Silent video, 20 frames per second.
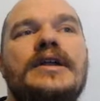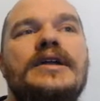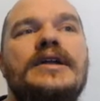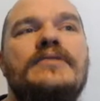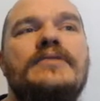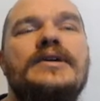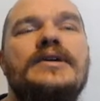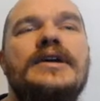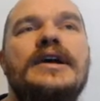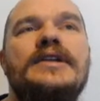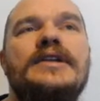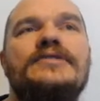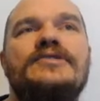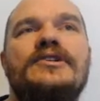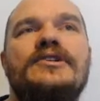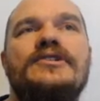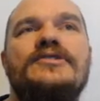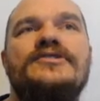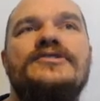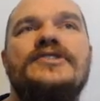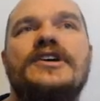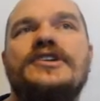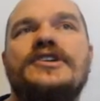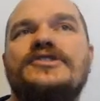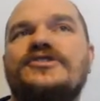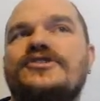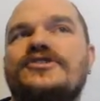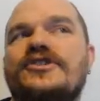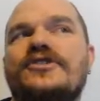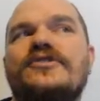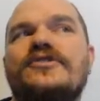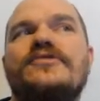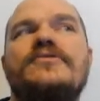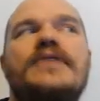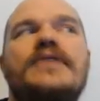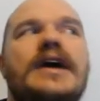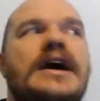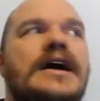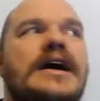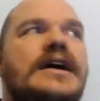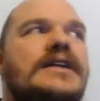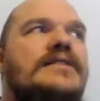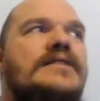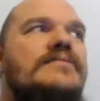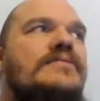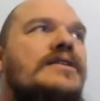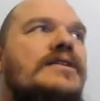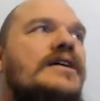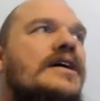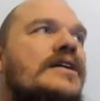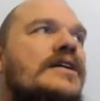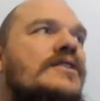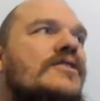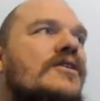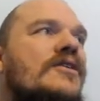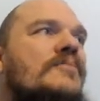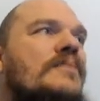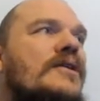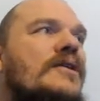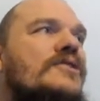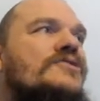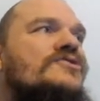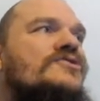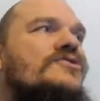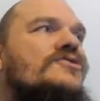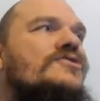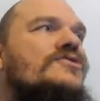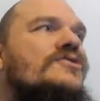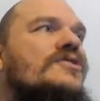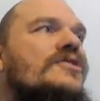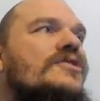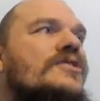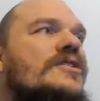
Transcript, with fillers: we trigger stage two, and we enter our parachute.